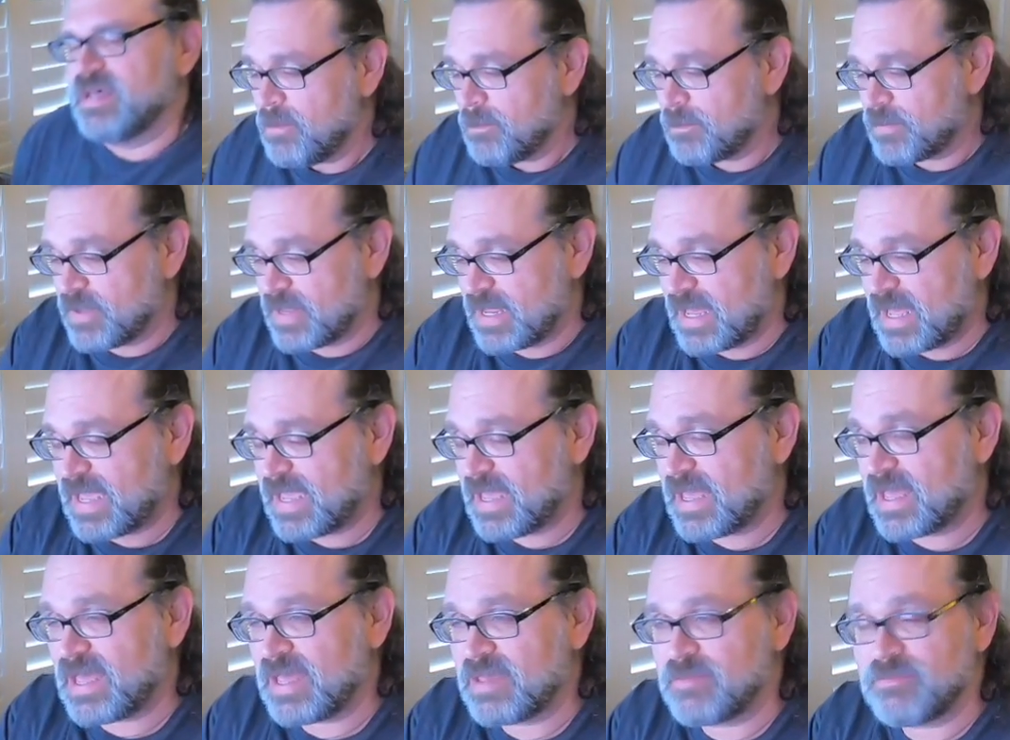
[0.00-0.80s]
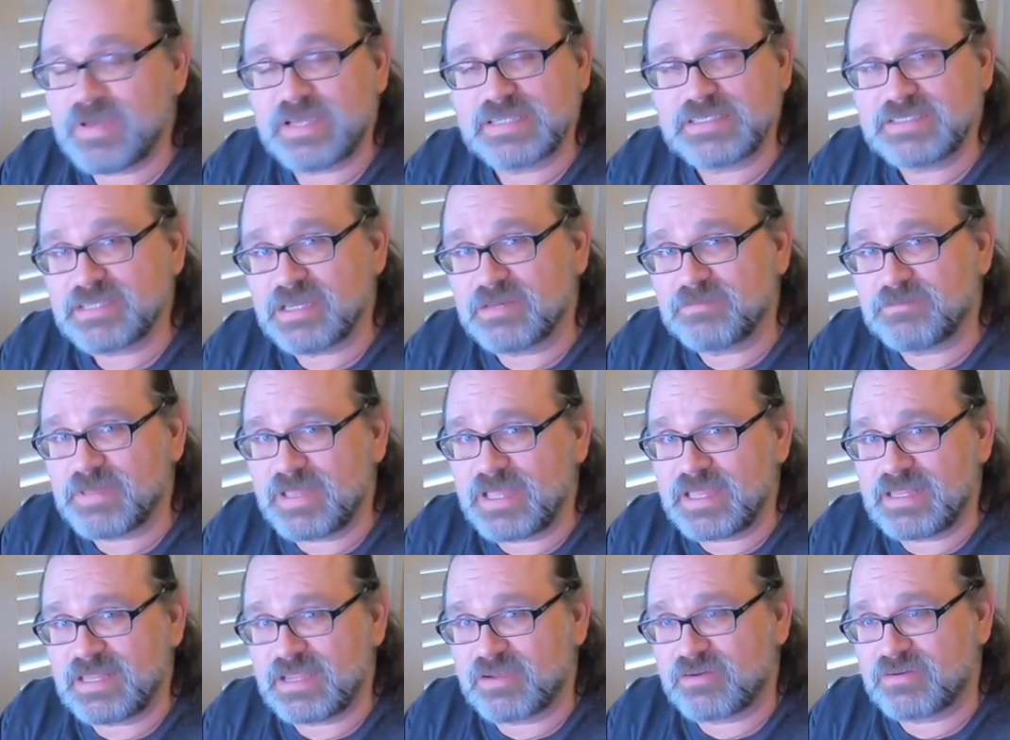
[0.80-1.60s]
But I messed up,
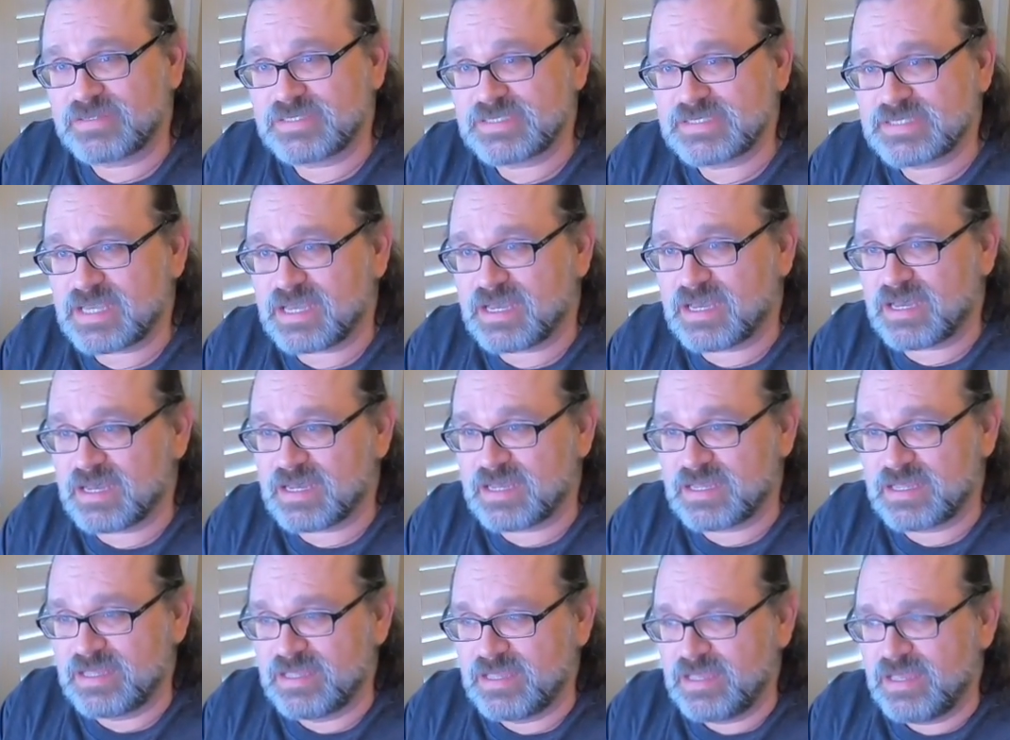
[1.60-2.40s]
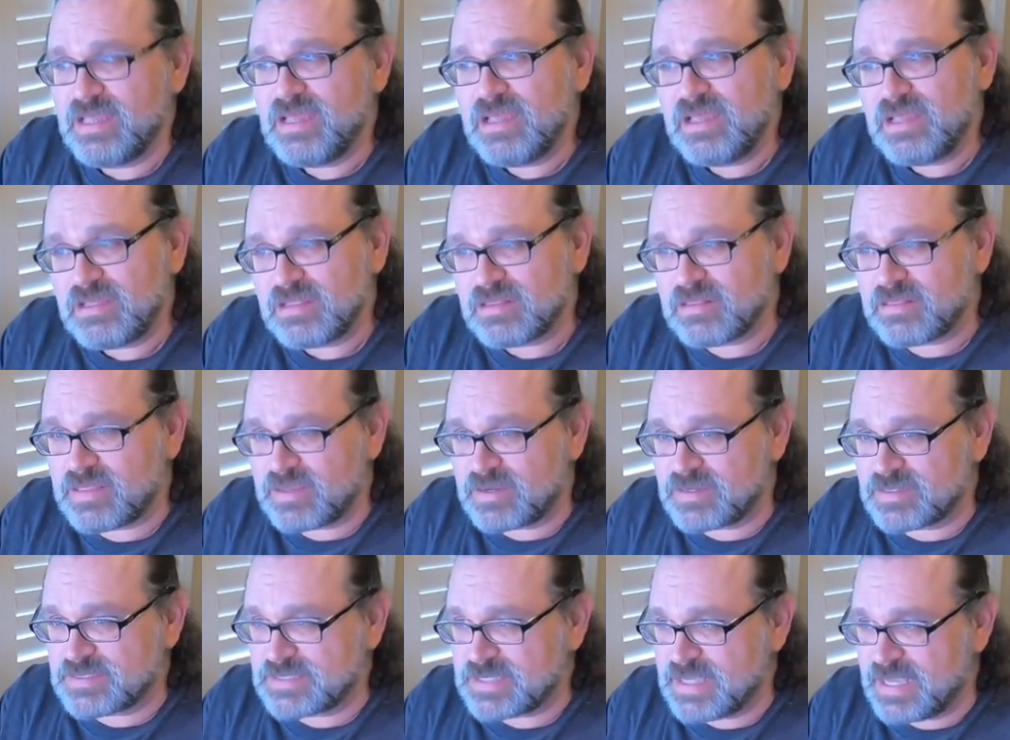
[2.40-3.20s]
and there's
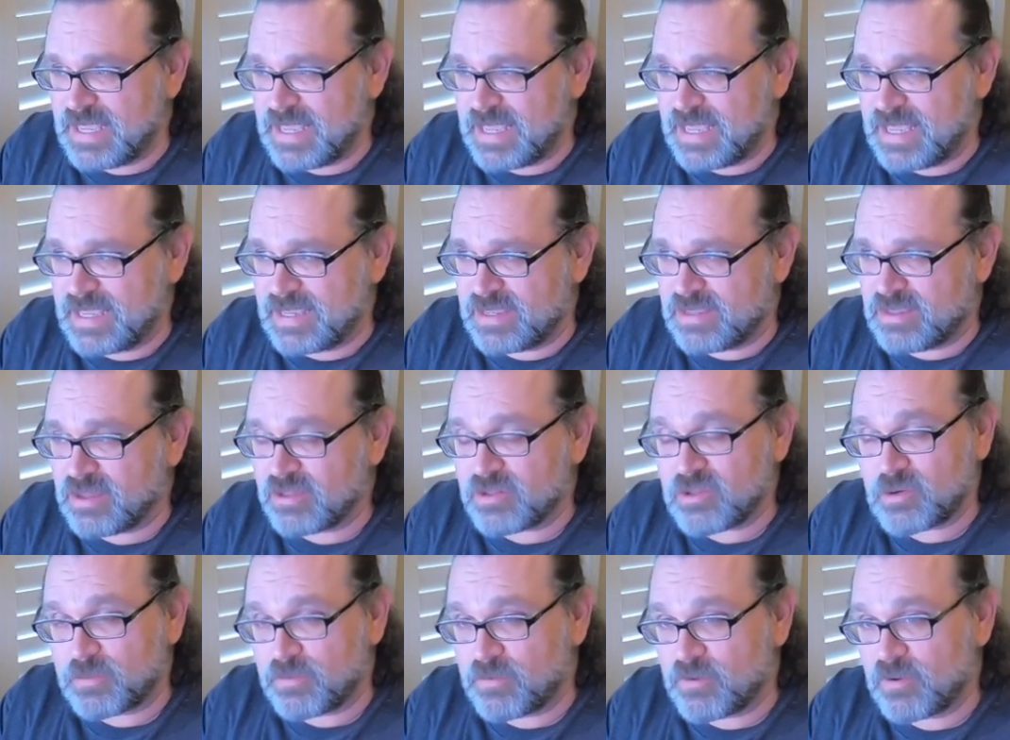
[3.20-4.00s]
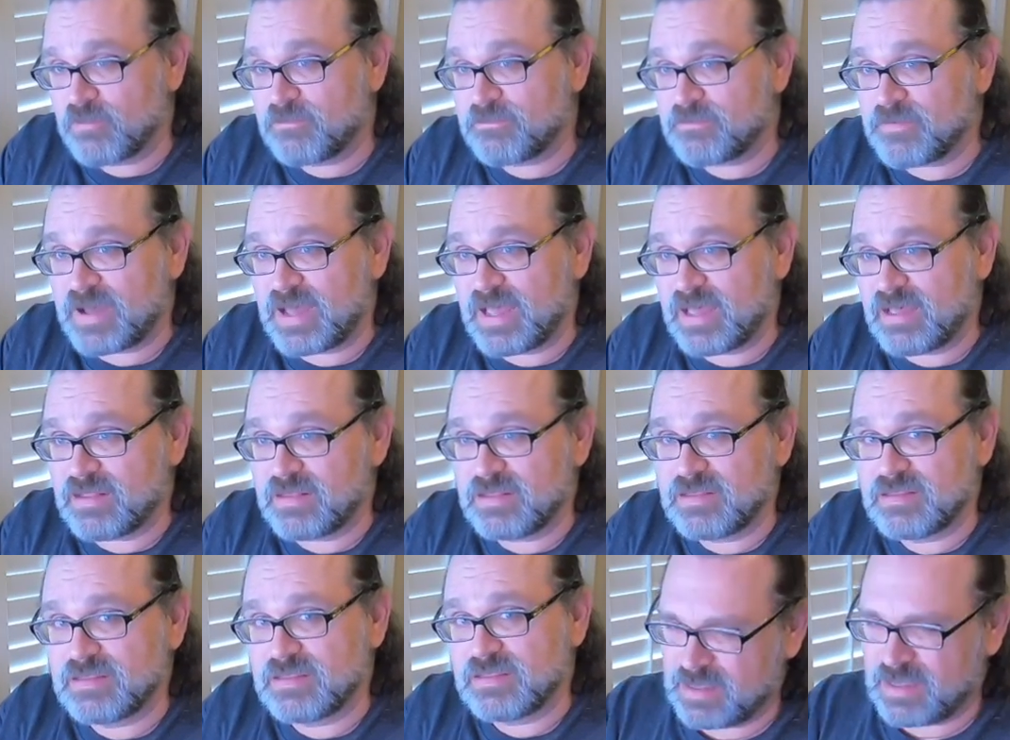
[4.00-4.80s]
a color
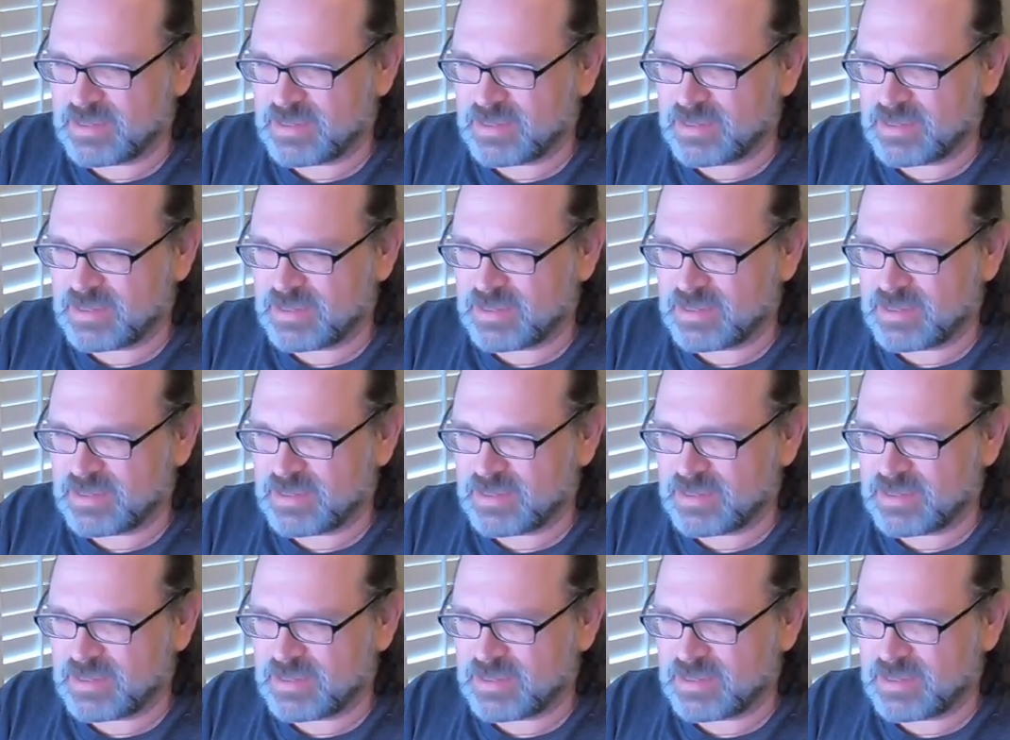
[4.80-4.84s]
profile.